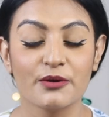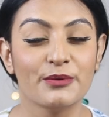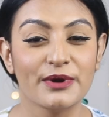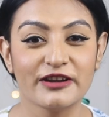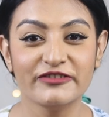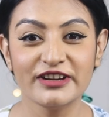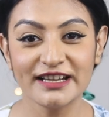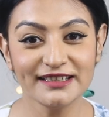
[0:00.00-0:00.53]

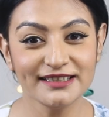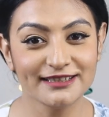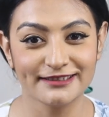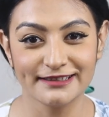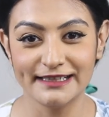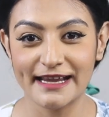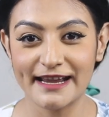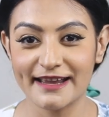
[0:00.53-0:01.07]
Wavy and
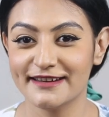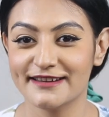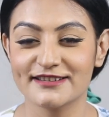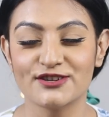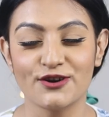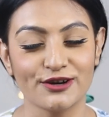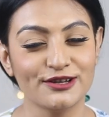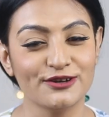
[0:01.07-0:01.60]
curly hair
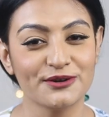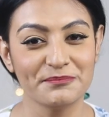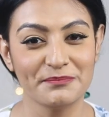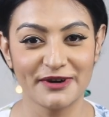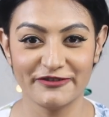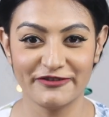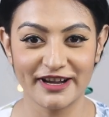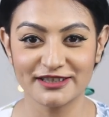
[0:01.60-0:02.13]
does not look
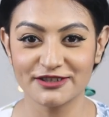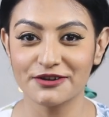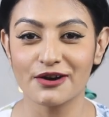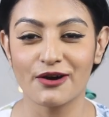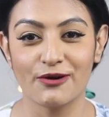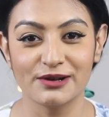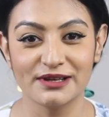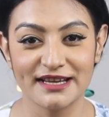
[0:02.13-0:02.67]
perfect on
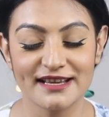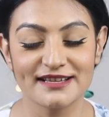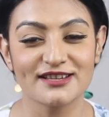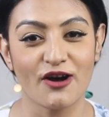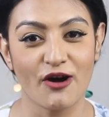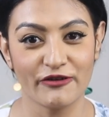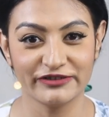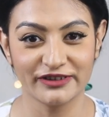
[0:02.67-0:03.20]
all days
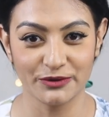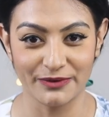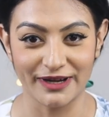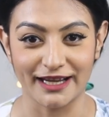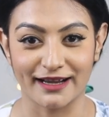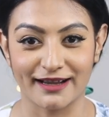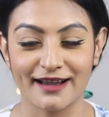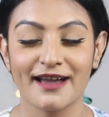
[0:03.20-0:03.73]
of the
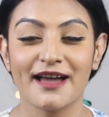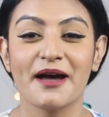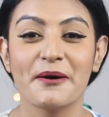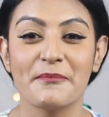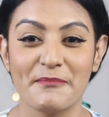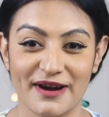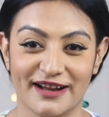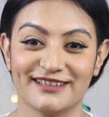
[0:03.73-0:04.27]
week,
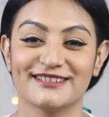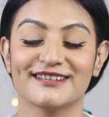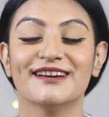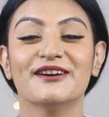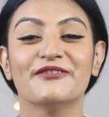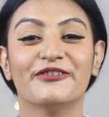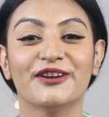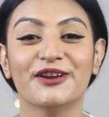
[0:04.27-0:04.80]
but
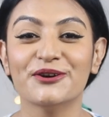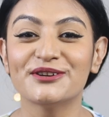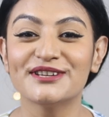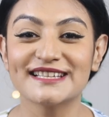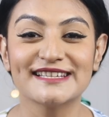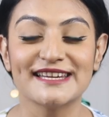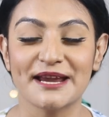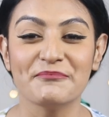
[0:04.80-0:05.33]
for you
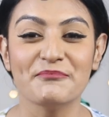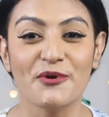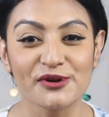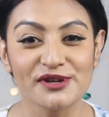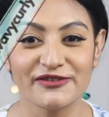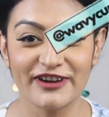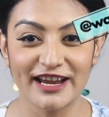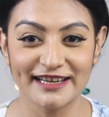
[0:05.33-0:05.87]
to stay
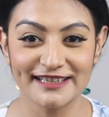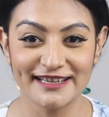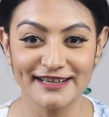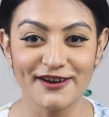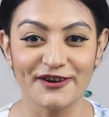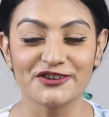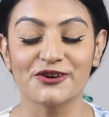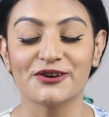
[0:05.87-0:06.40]

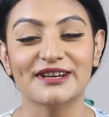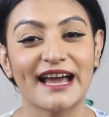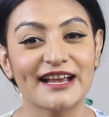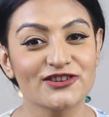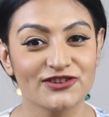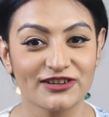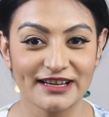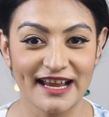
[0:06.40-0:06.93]
motivated on your
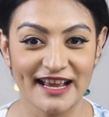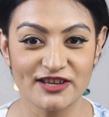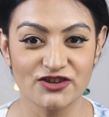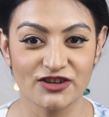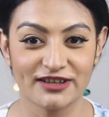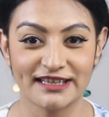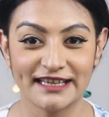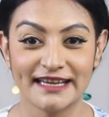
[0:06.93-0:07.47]
natural hair
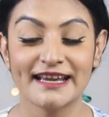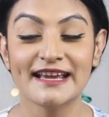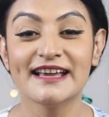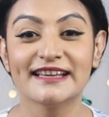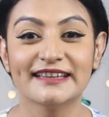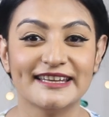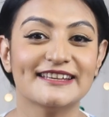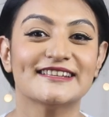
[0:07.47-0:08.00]
journey,
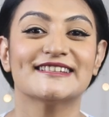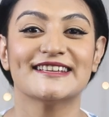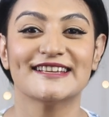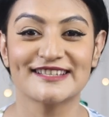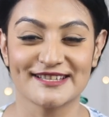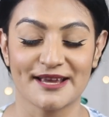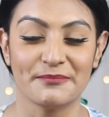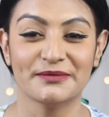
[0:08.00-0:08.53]
this
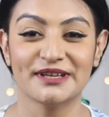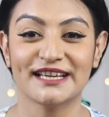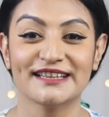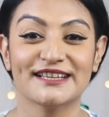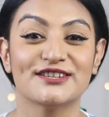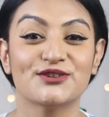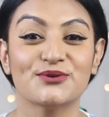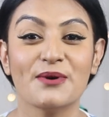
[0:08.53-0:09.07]
is something
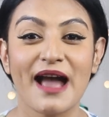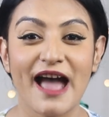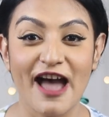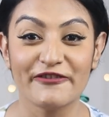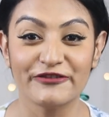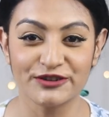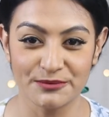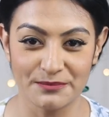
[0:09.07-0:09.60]
that you
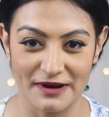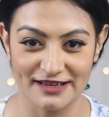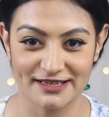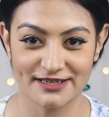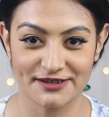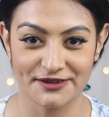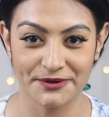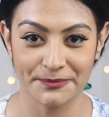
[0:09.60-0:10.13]
have to
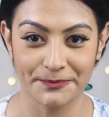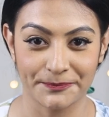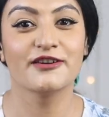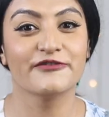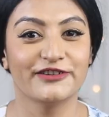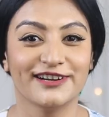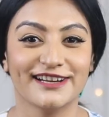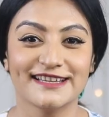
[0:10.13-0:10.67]
master.
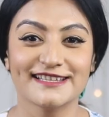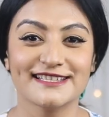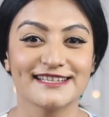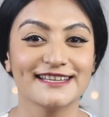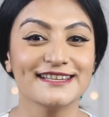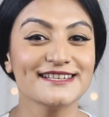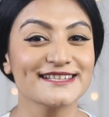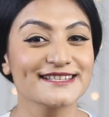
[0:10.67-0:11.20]
For
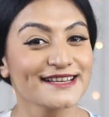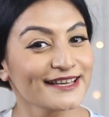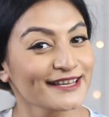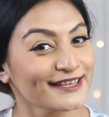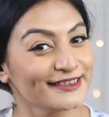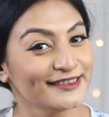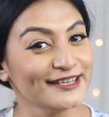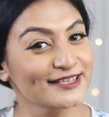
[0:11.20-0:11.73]
instance,
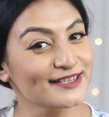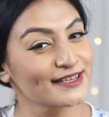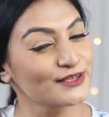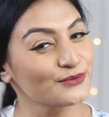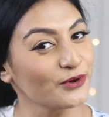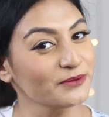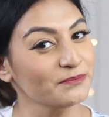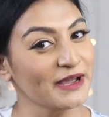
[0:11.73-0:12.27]
this
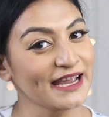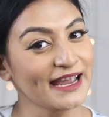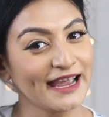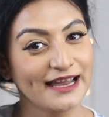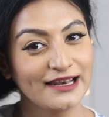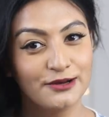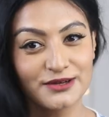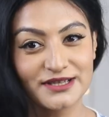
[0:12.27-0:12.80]
is what my
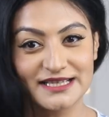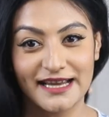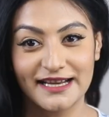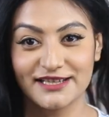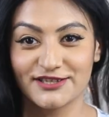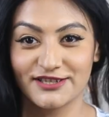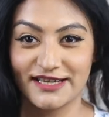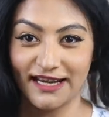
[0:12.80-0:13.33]
hair looks
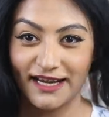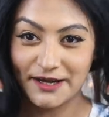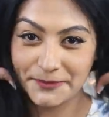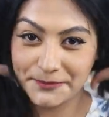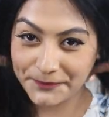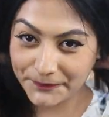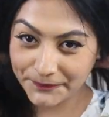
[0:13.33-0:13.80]
like today.